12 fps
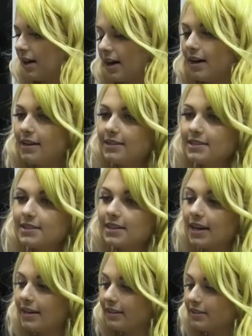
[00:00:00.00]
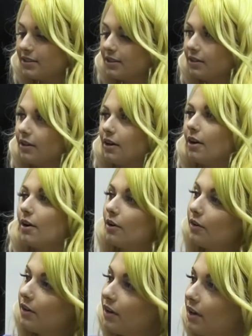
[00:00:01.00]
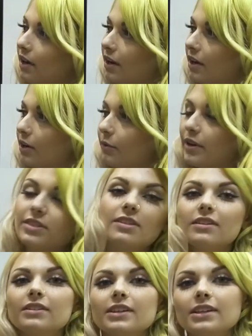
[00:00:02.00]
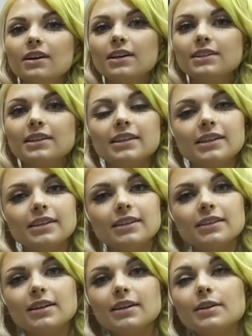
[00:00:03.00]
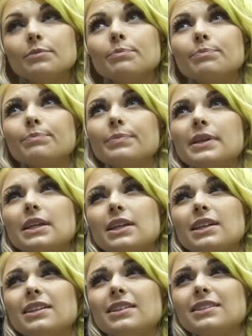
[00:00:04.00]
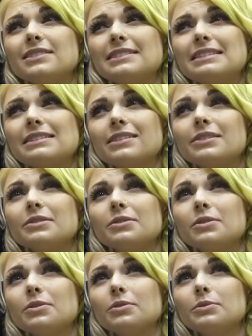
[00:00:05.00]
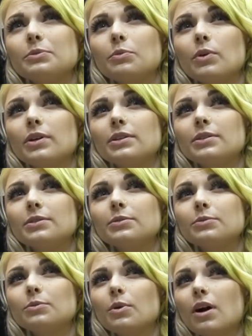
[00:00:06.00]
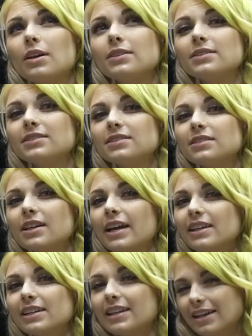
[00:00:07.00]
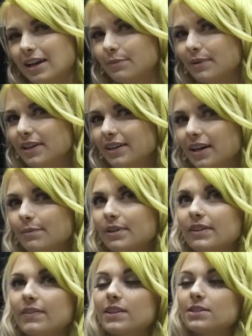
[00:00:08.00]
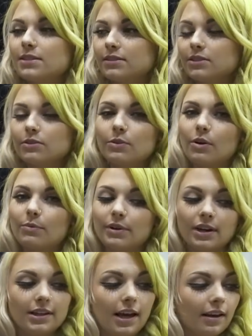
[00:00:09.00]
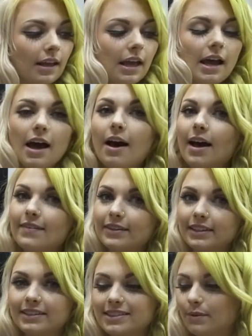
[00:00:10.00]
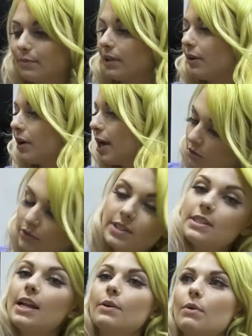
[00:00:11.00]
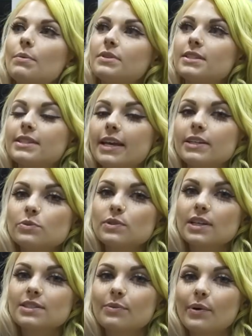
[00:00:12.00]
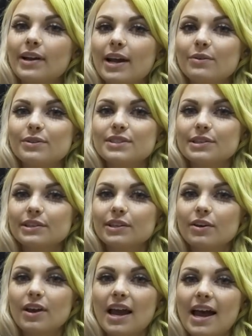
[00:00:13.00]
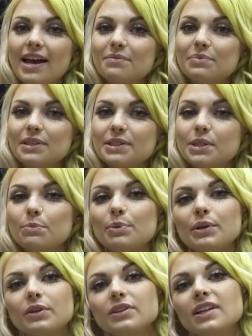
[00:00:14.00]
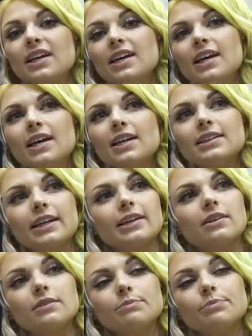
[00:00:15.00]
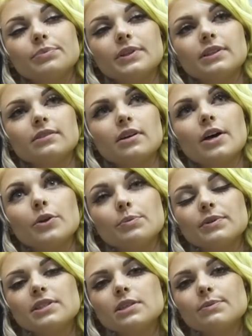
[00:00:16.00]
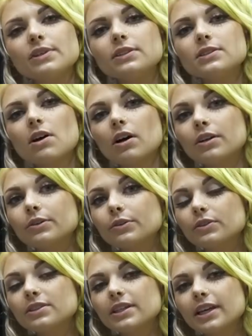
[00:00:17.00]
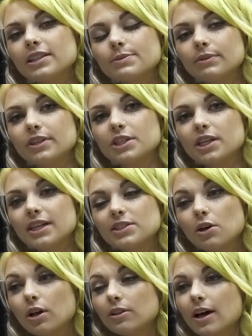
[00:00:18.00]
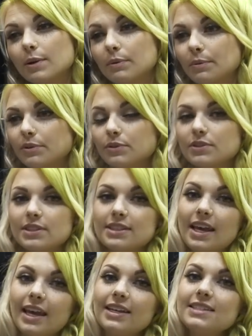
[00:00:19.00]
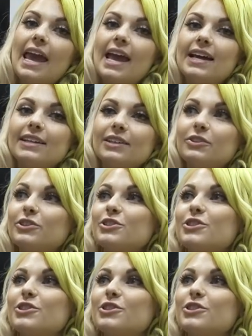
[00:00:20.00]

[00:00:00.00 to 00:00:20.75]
I decided to go with the LIAN P011 Dynamic, I believe that's, don't quote me on that. I'll have it linked down below. The reason I went with this case was because when I was looking at PC build, like other PC builds on Google to get inspiration, I saw a lot of people use this case and it looks